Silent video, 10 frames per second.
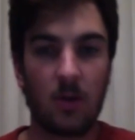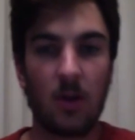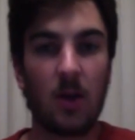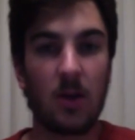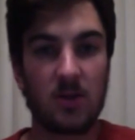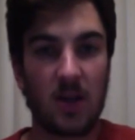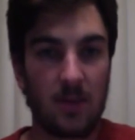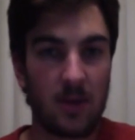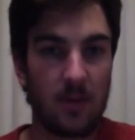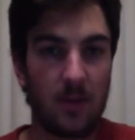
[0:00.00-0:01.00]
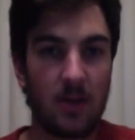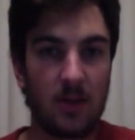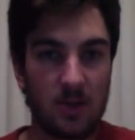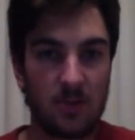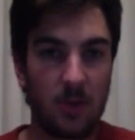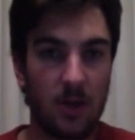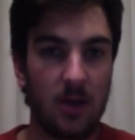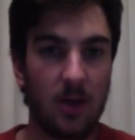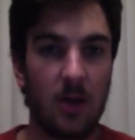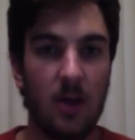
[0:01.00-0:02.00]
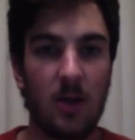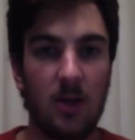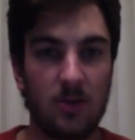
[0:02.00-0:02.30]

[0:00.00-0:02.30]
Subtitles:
On top of that main dish plate is